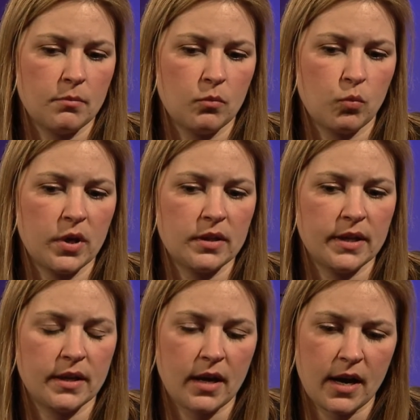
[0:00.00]

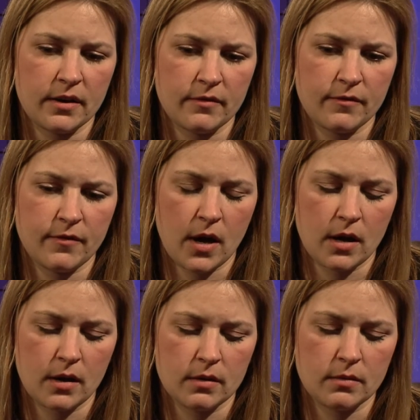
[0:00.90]
really kind of
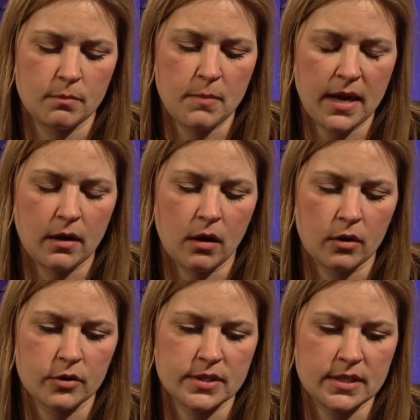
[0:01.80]
make
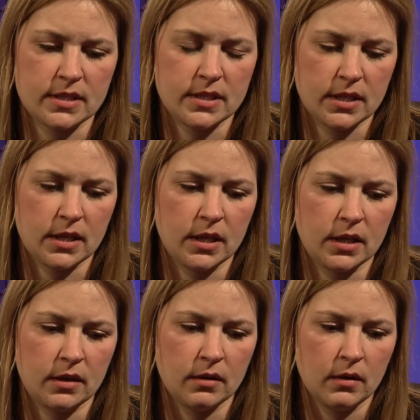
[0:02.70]
our
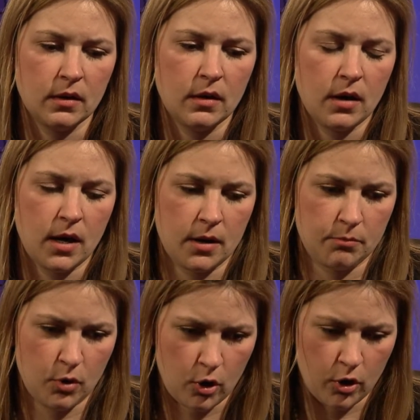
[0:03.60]
CTE
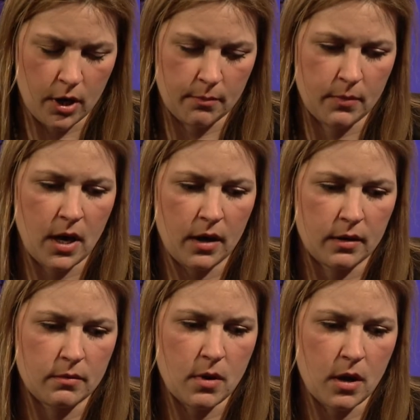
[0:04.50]
program
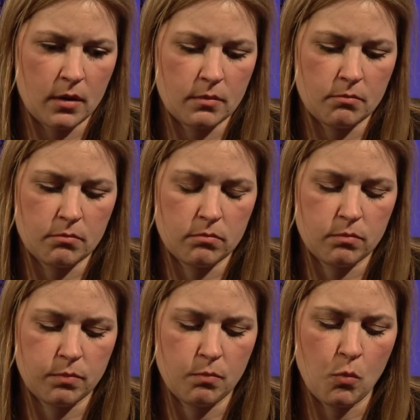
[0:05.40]

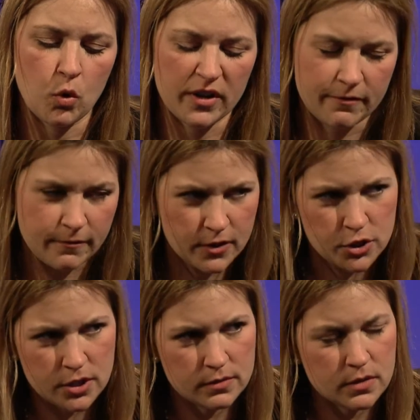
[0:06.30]
more
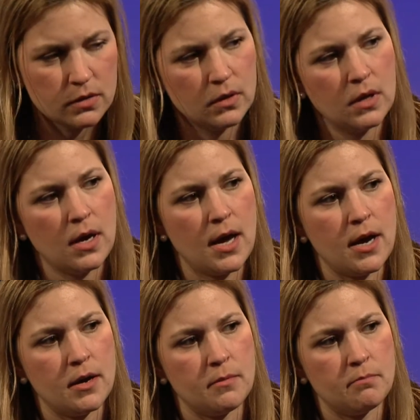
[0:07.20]
efficient,
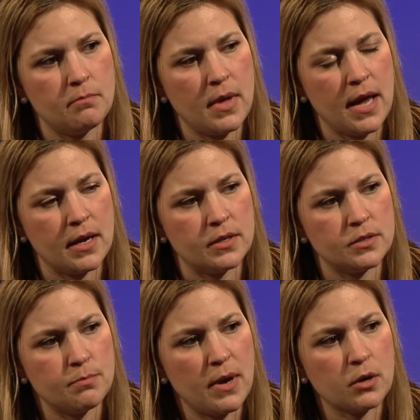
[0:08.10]

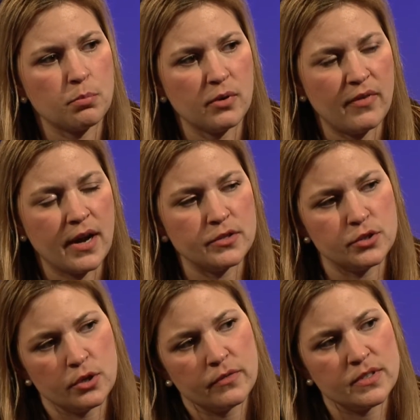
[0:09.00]
and better provide
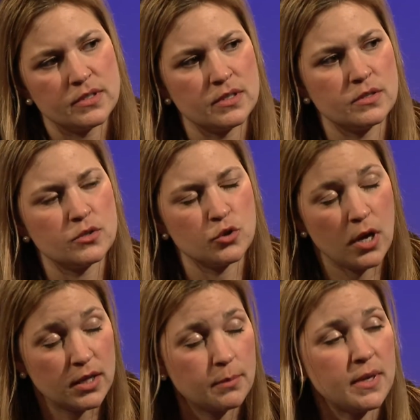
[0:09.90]
services,
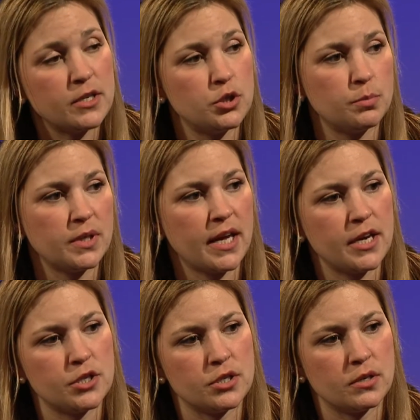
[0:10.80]
eliminate
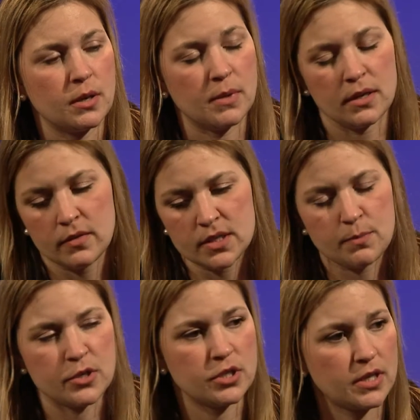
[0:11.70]
duplication. I mean, in this
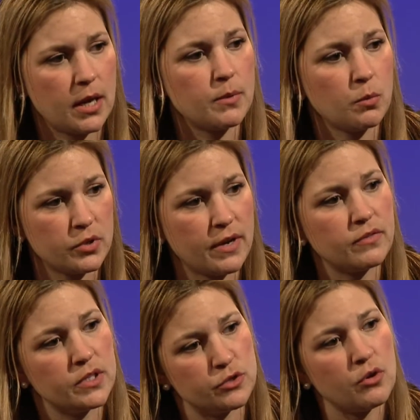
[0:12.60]
budget climate, we're
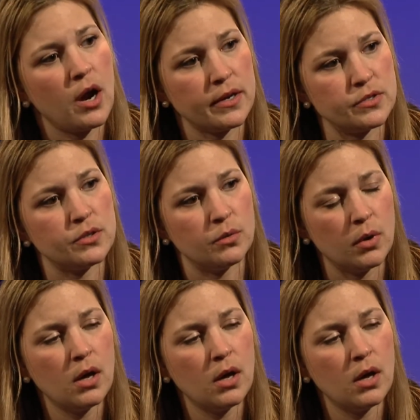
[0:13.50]
definitely trying to